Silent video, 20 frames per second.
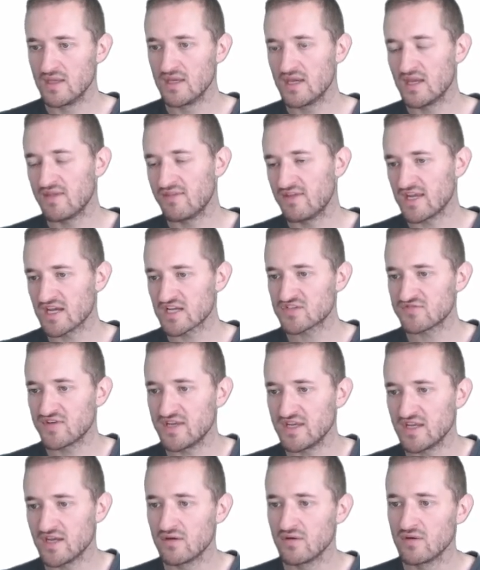In the next
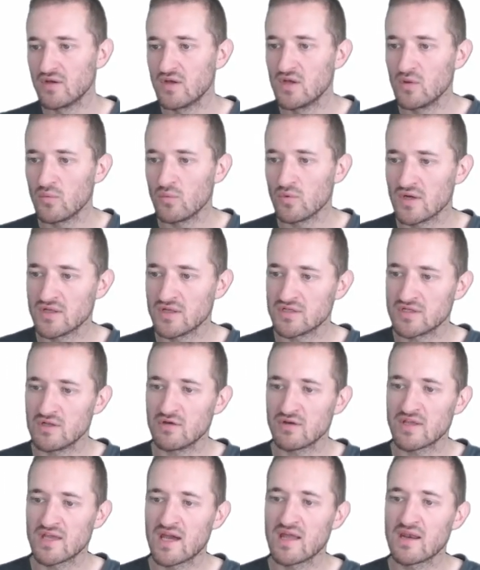video, we're going to
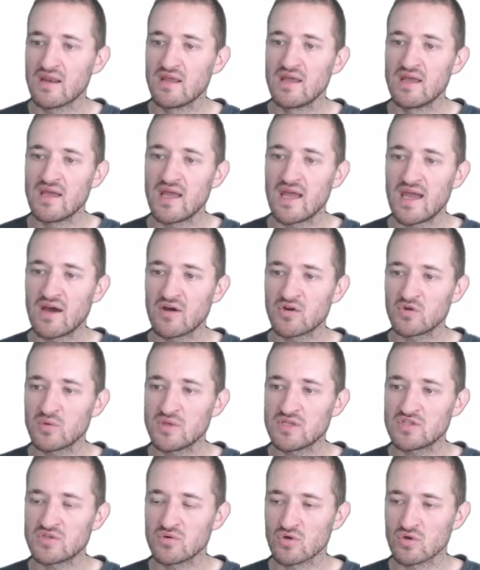look at how do
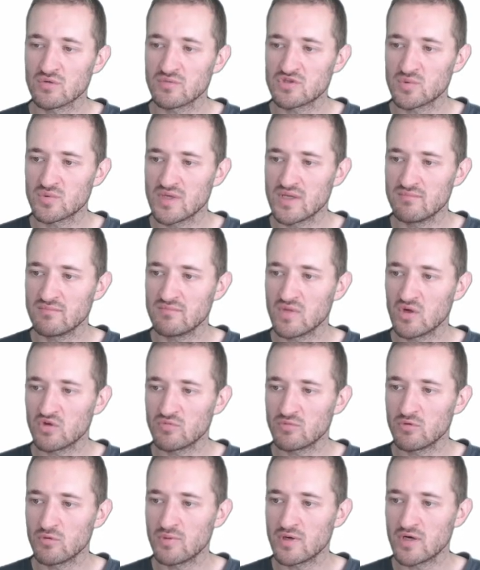we talk between
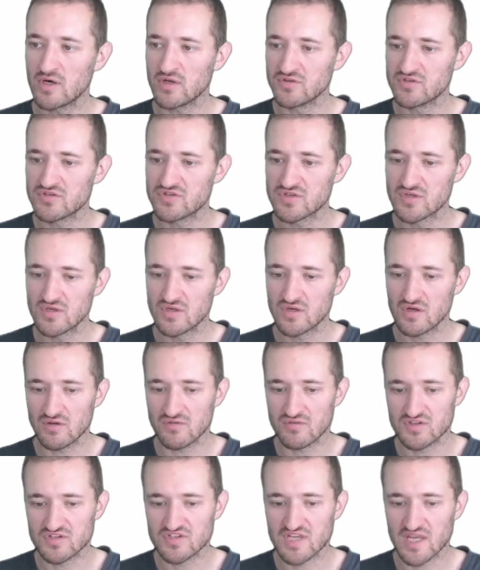multiple pods
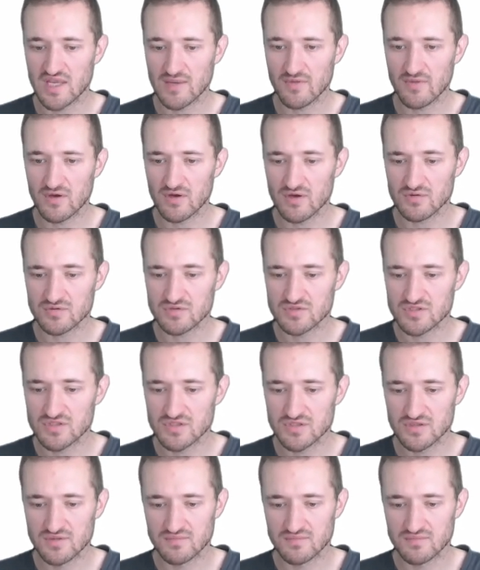on the same host.